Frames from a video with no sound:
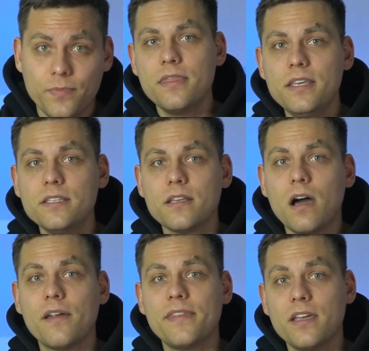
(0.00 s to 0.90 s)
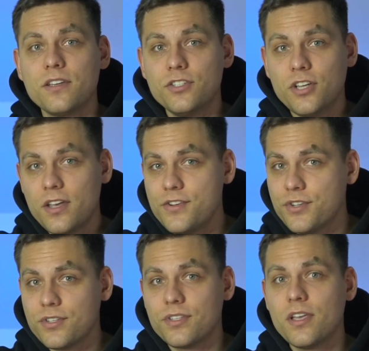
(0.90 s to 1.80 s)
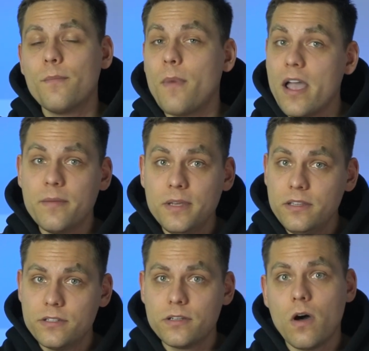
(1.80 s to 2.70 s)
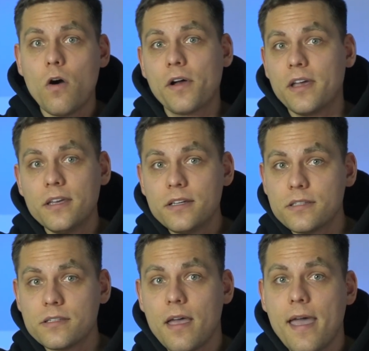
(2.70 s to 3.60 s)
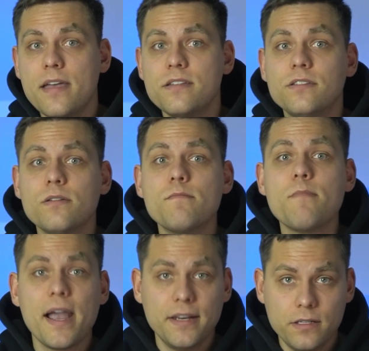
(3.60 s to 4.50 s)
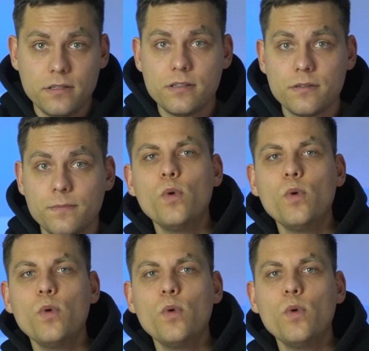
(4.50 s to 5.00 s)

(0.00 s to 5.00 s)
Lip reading: These are the exchanges Bybit, OKX and Binance.